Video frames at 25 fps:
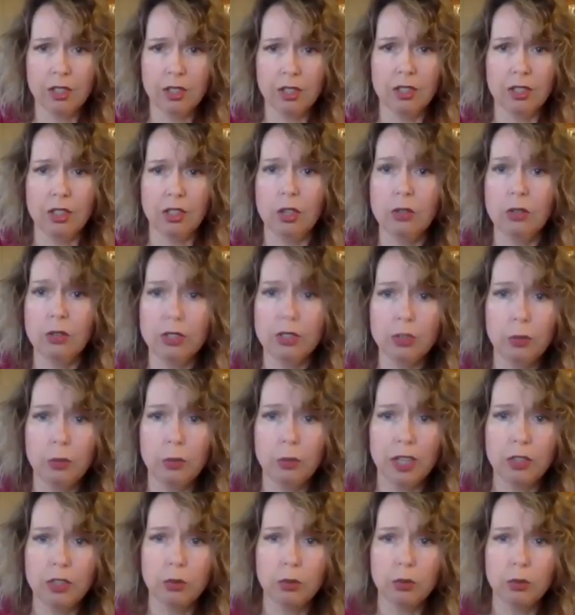The only
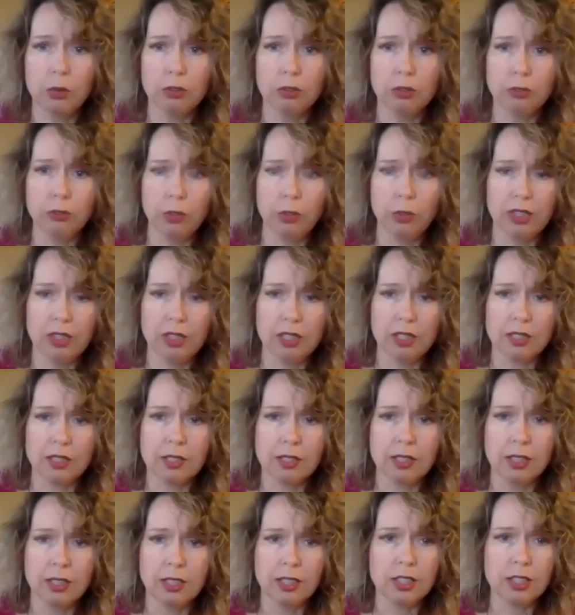way to avoid
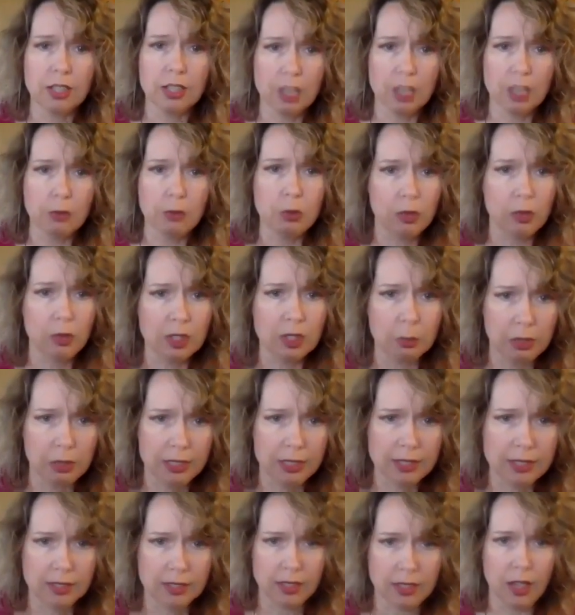this is to come to a
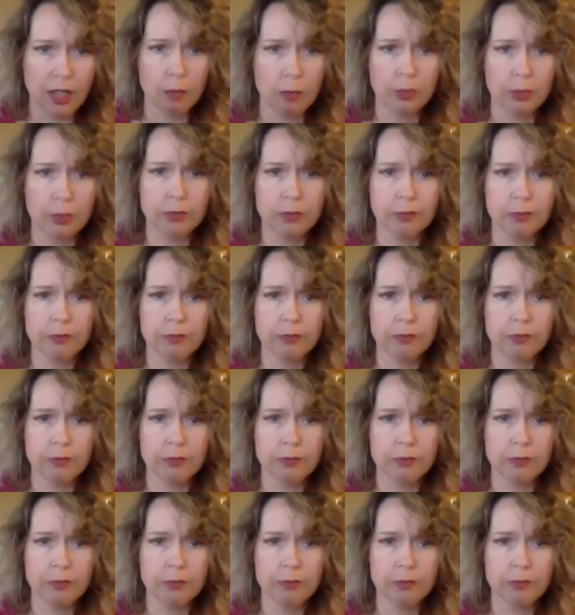complete stop